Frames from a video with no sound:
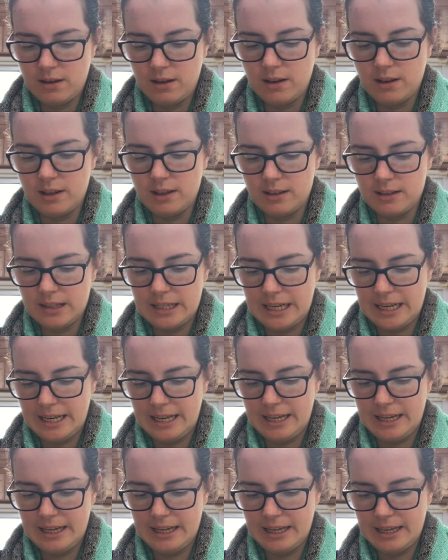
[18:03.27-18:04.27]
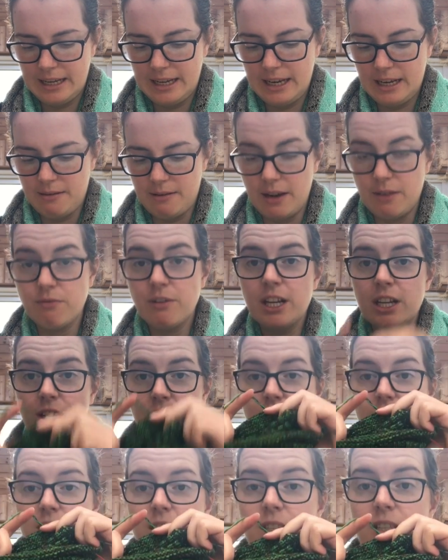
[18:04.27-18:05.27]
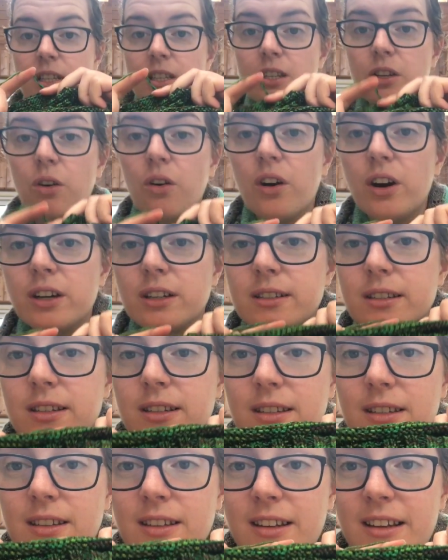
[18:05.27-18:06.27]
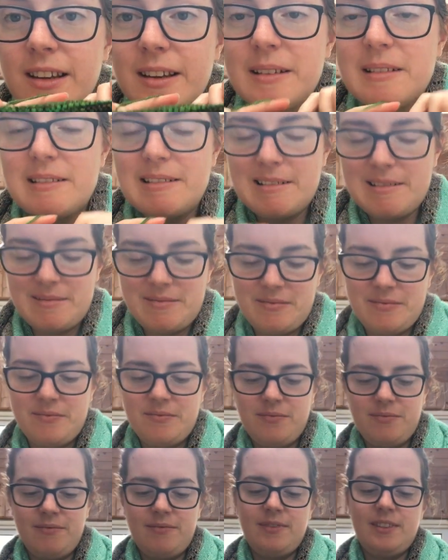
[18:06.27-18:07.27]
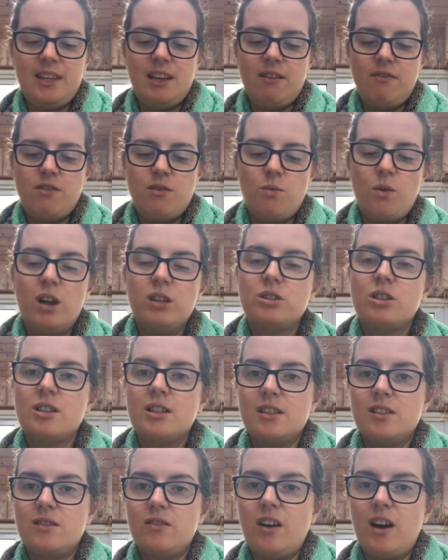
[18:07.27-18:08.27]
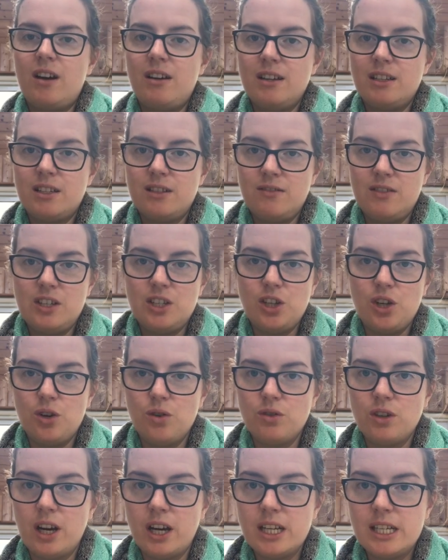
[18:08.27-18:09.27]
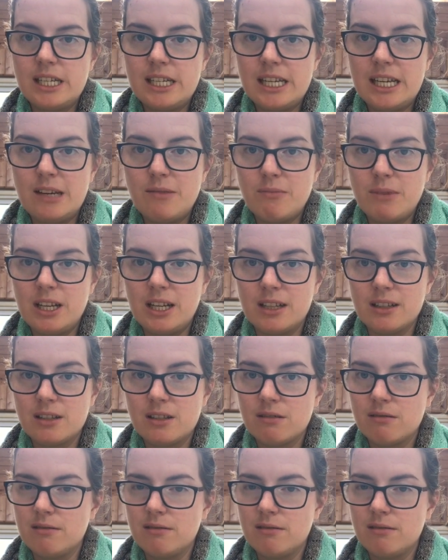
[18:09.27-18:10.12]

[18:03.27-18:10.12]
Honestly. Anyway, Rich, this is yours. If you watch this far into the video, 19 minutes.